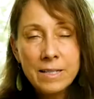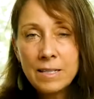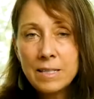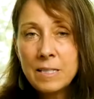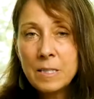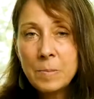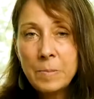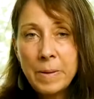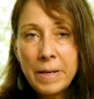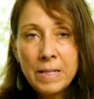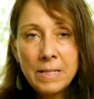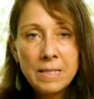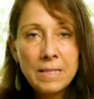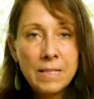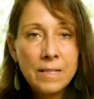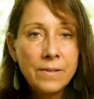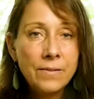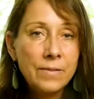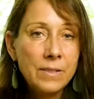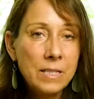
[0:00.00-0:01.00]

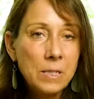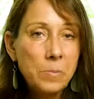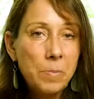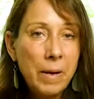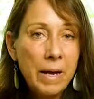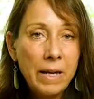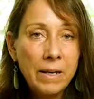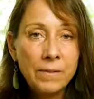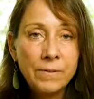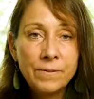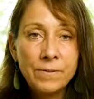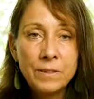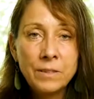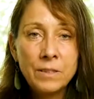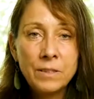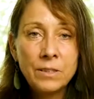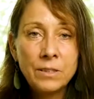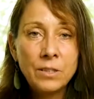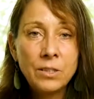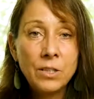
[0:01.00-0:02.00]
expensive, it's
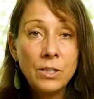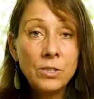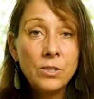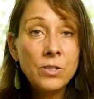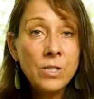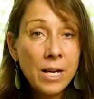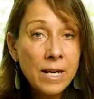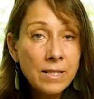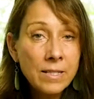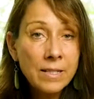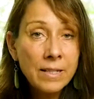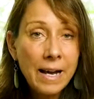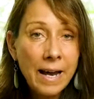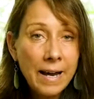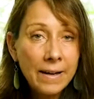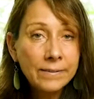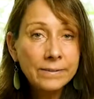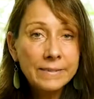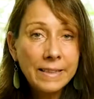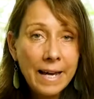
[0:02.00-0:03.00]
painful, it doesn't
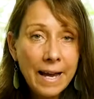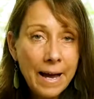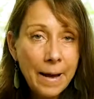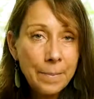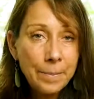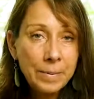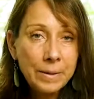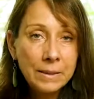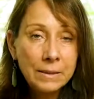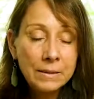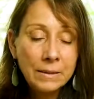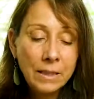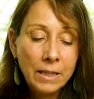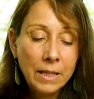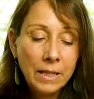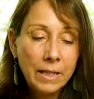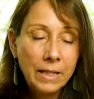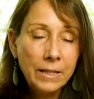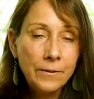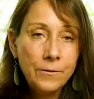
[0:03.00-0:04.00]
have to happen.
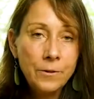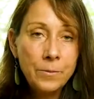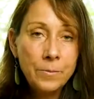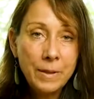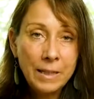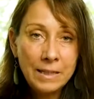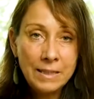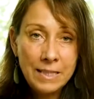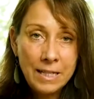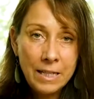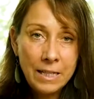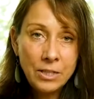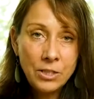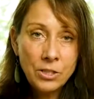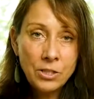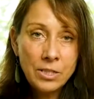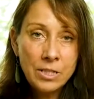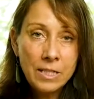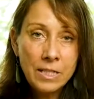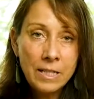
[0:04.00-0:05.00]
If you maintain
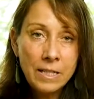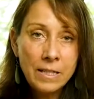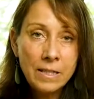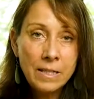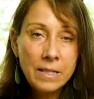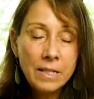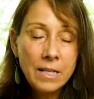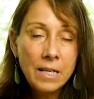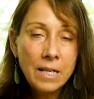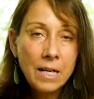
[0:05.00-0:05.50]
your teeth,